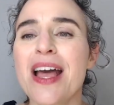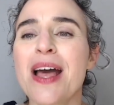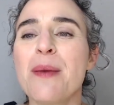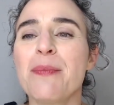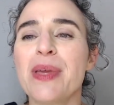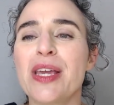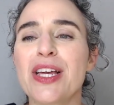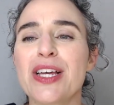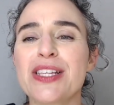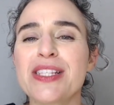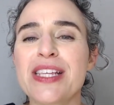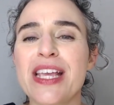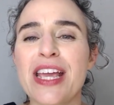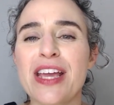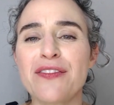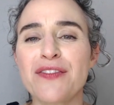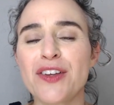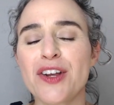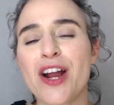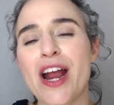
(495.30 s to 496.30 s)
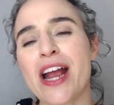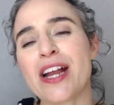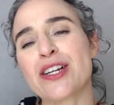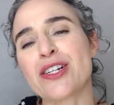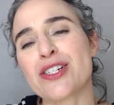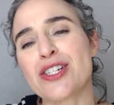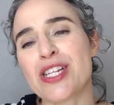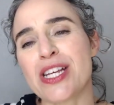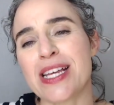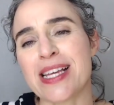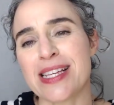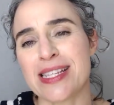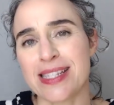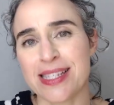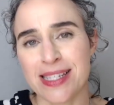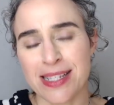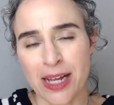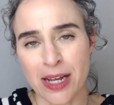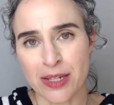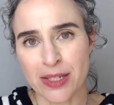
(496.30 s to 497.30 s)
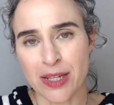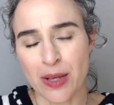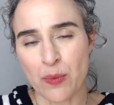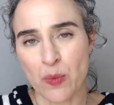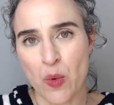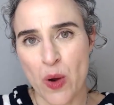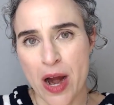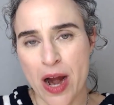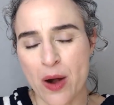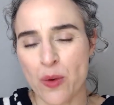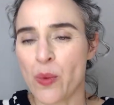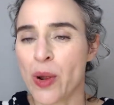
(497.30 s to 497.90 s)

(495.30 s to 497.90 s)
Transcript: Because if your energy is stuck somewhere,